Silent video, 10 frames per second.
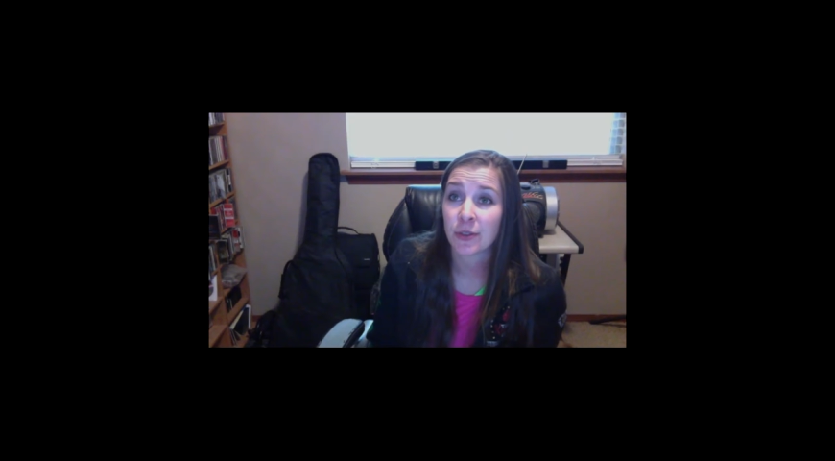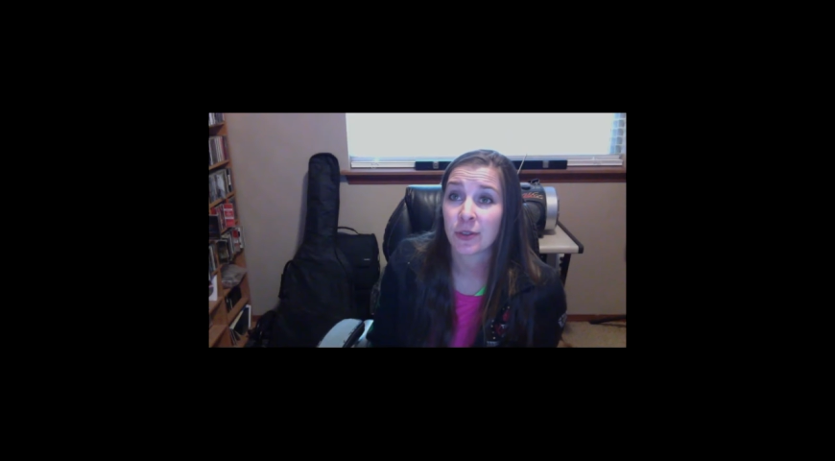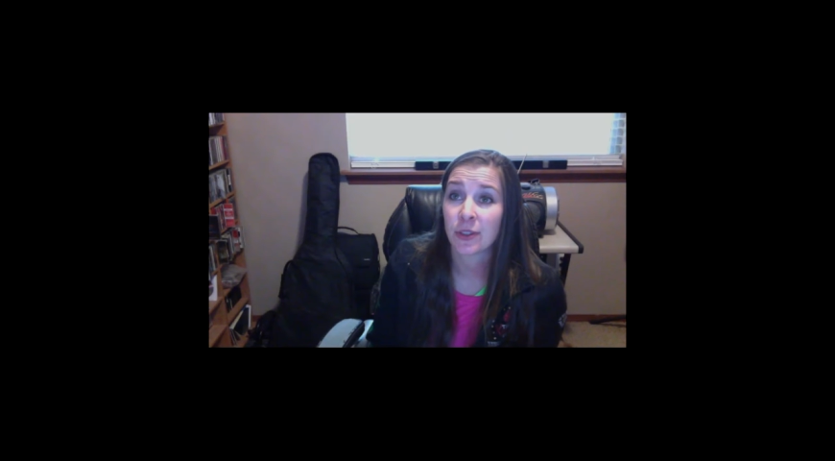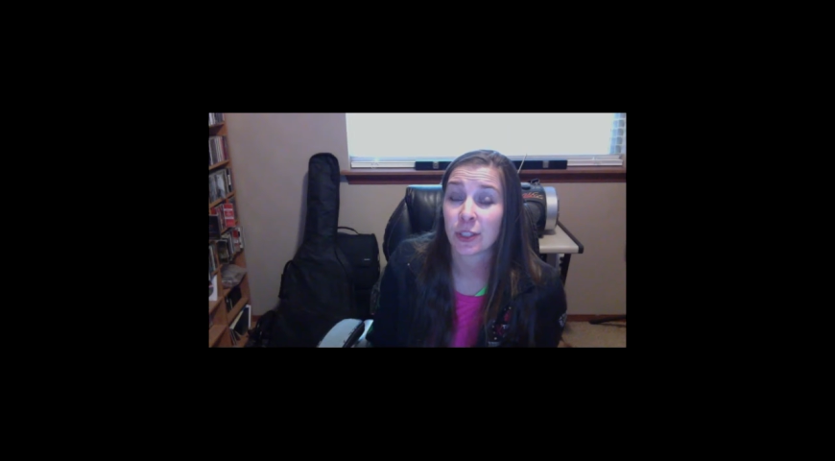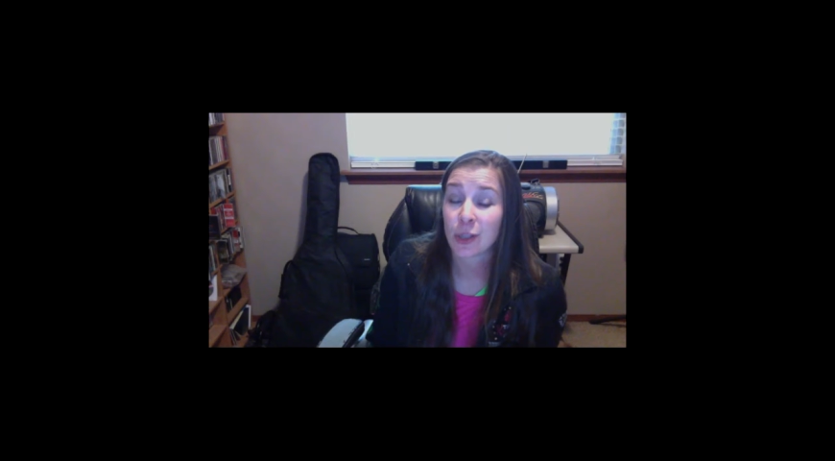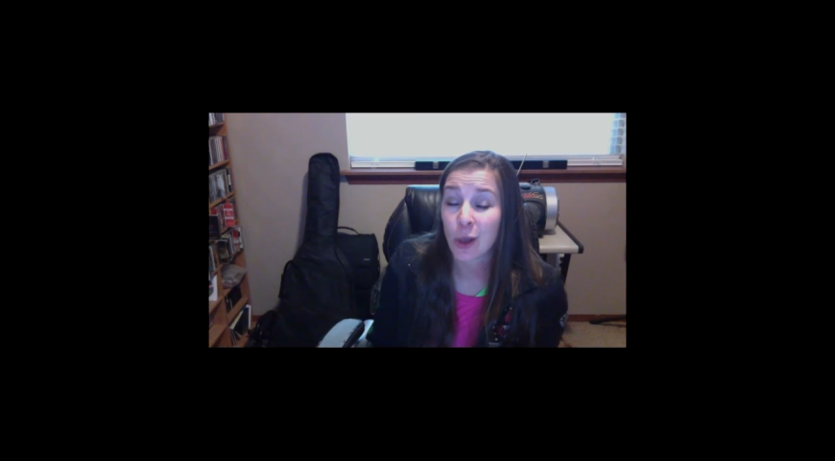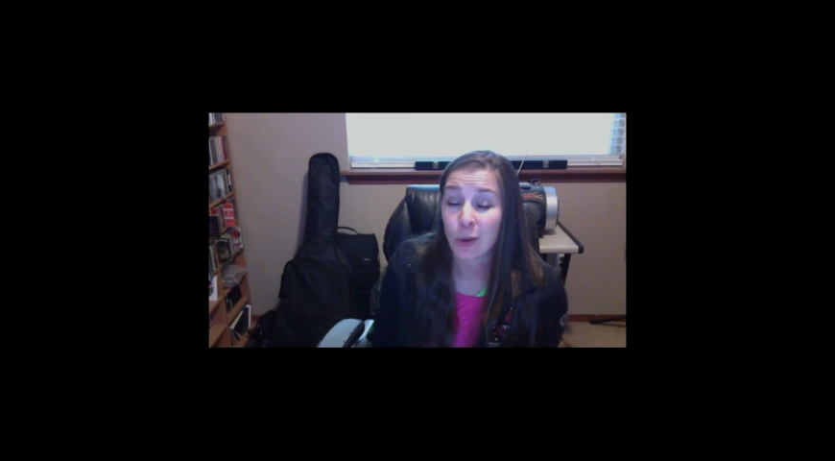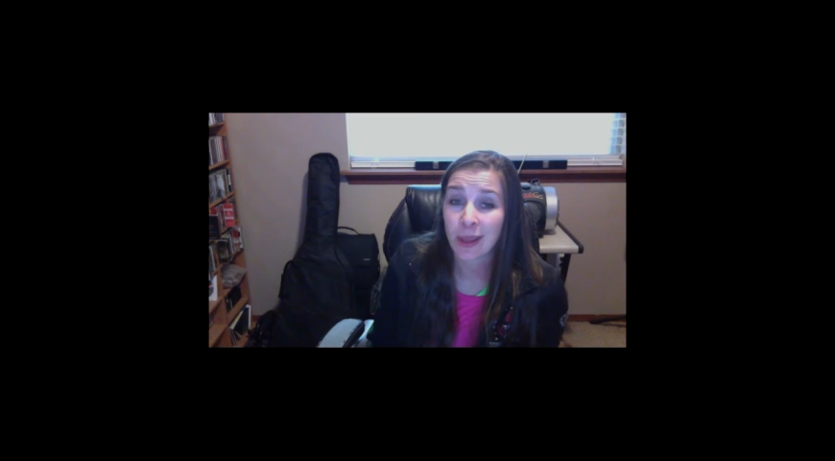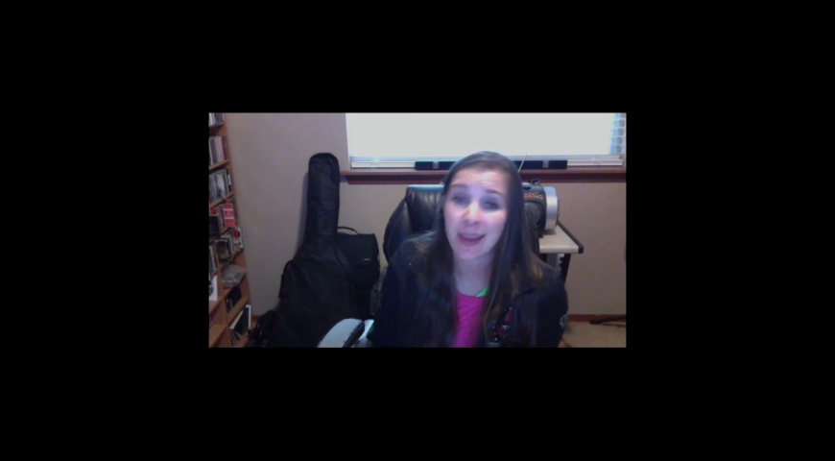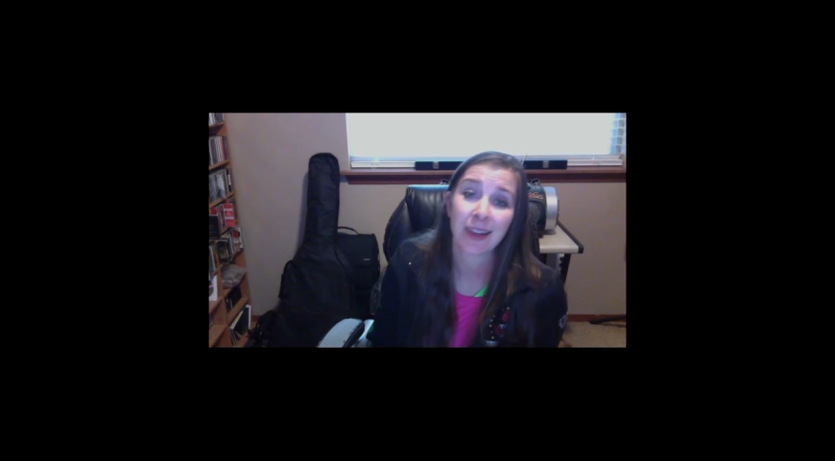
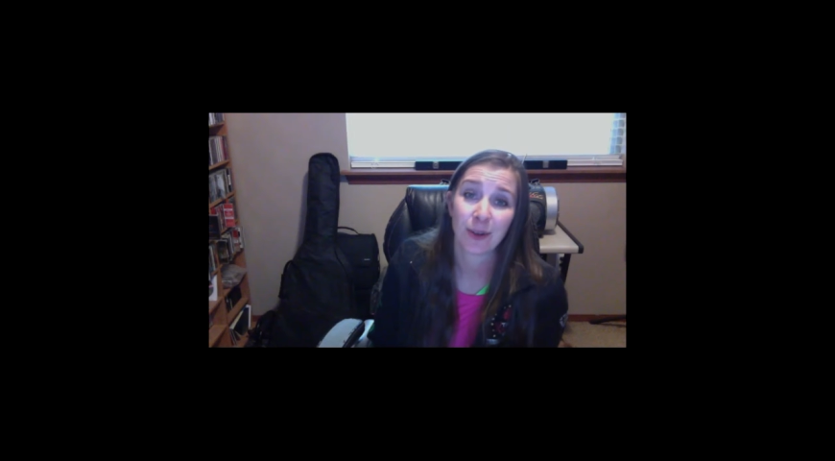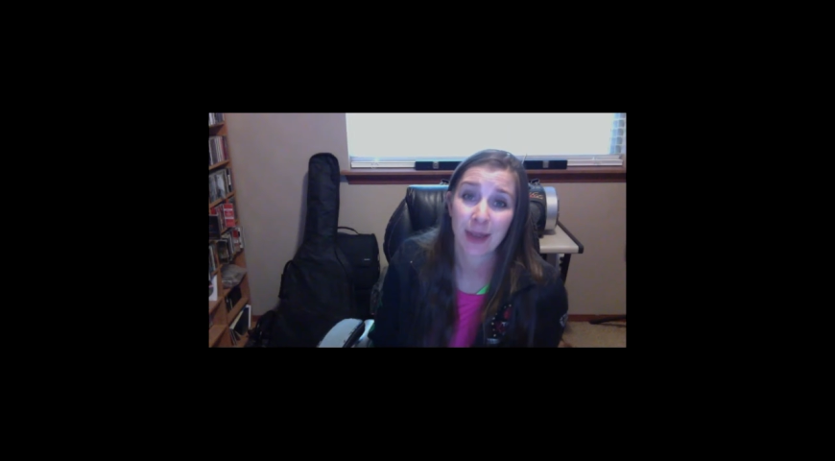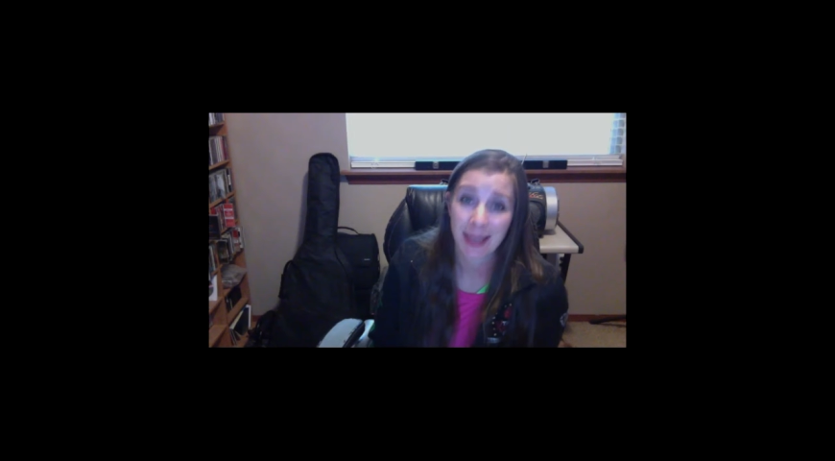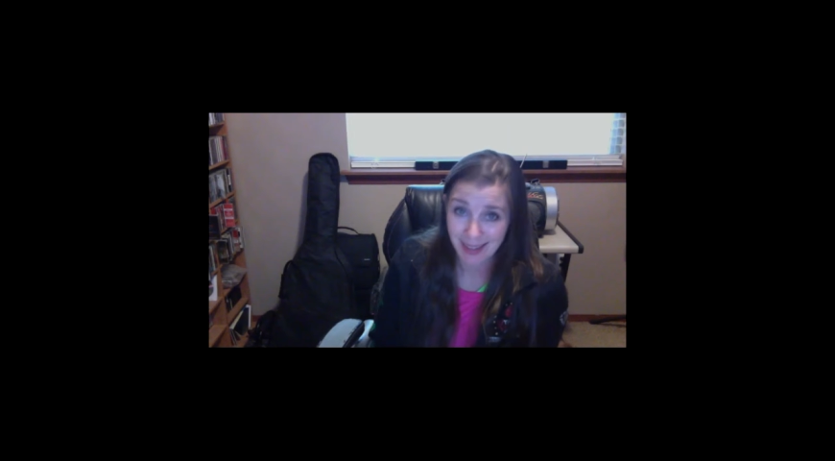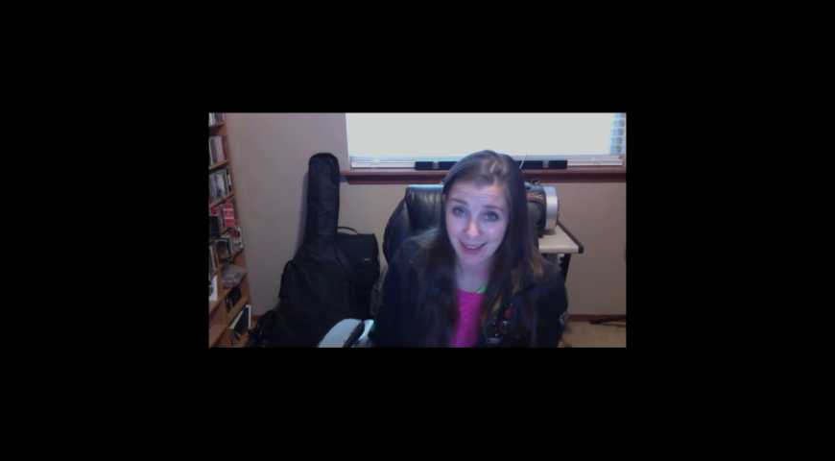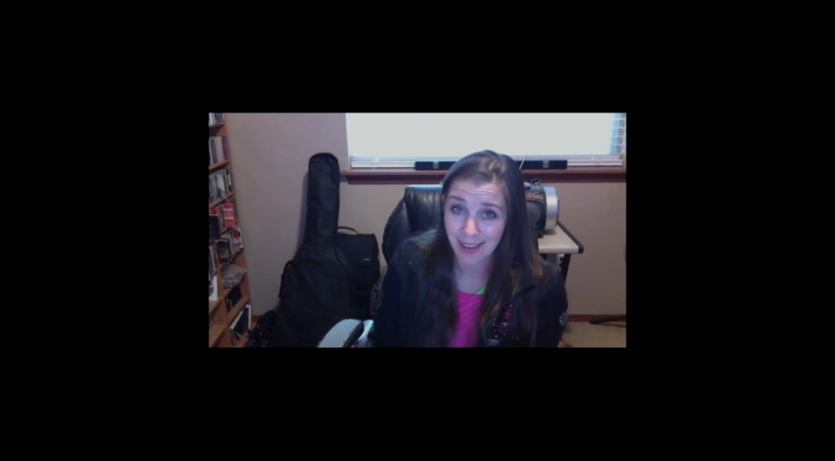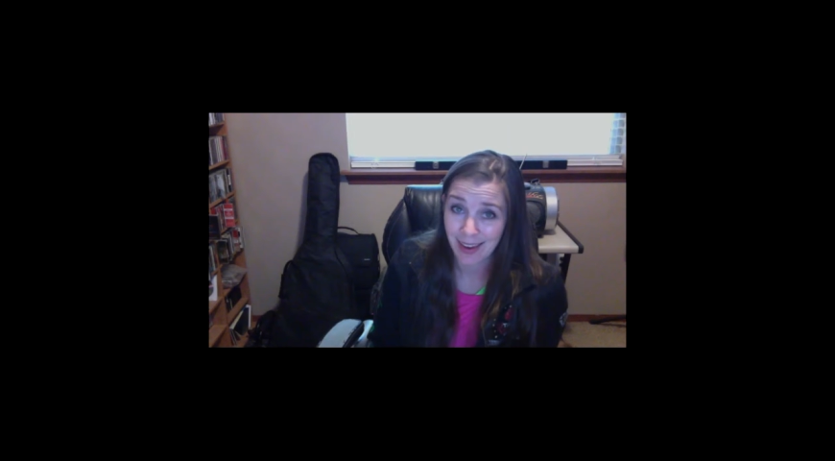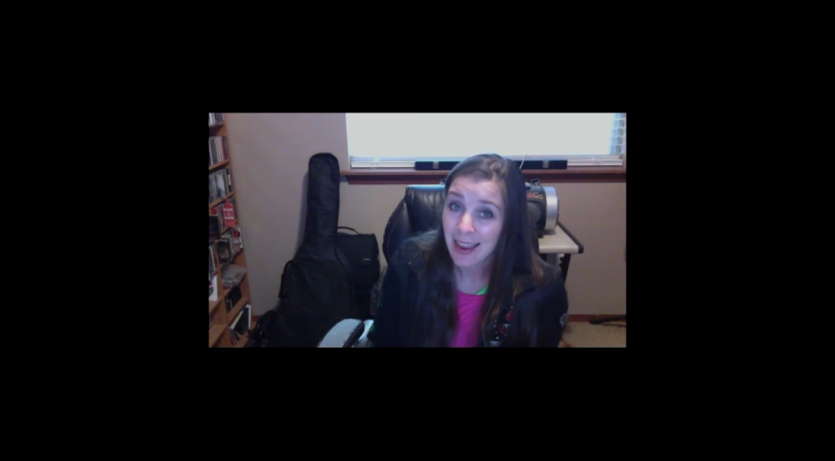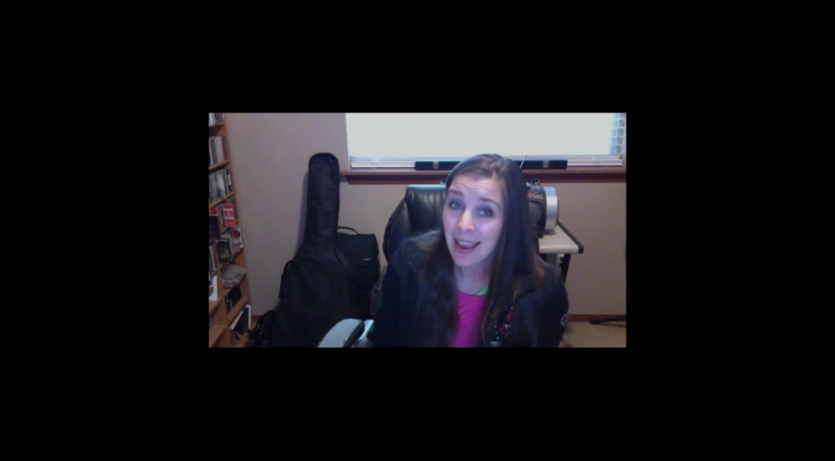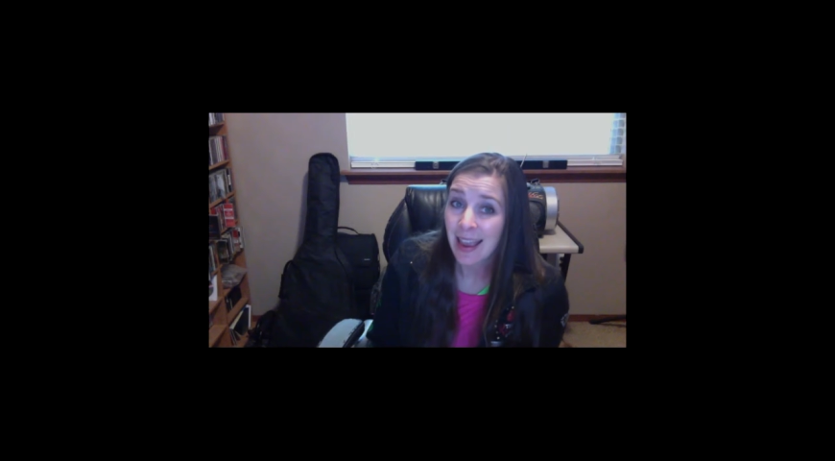slowly and organically,